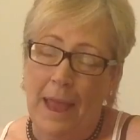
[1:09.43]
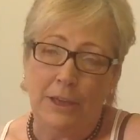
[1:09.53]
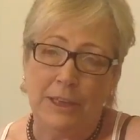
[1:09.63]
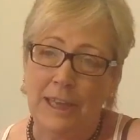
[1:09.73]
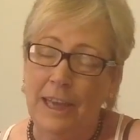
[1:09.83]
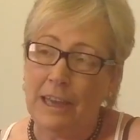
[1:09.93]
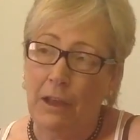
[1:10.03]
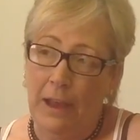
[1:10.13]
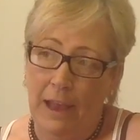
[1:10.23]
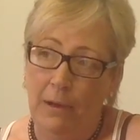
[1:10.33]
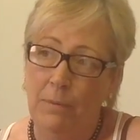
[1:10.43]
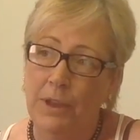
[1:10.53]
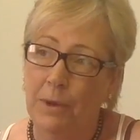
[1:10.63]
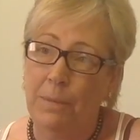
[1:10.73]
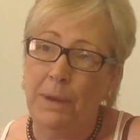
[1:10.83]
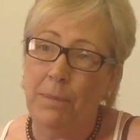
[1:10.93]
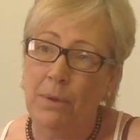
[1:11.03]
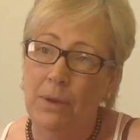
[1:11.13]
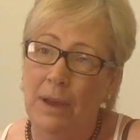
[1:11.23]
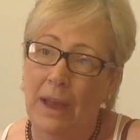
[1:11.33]
I just like helping other
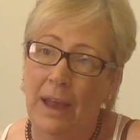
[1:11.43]
people